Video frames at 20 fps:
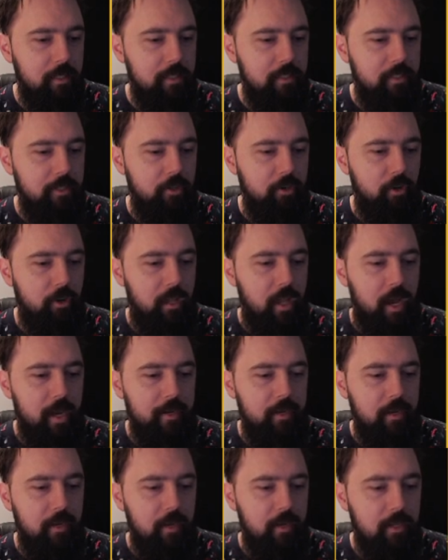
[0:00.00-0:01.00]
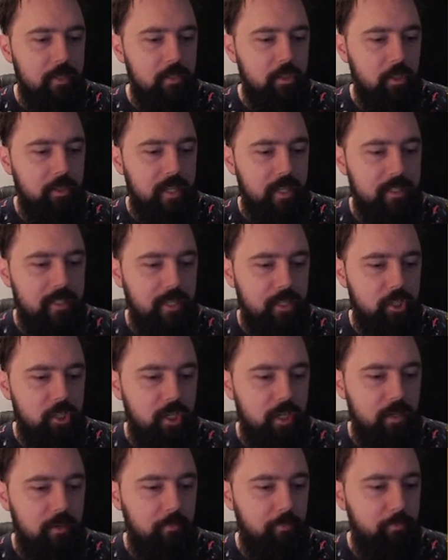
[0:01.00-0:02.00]
uh, zero line, so that's
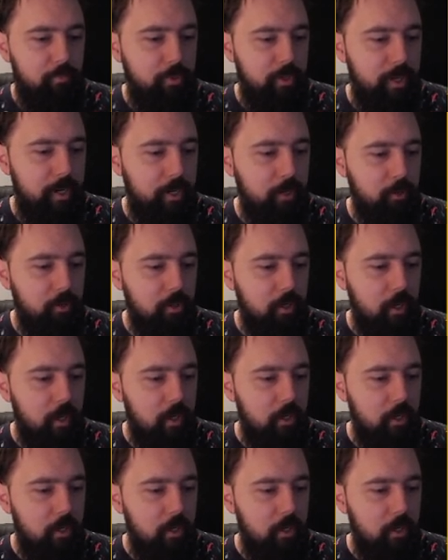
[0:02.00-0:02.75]
actually pretty good.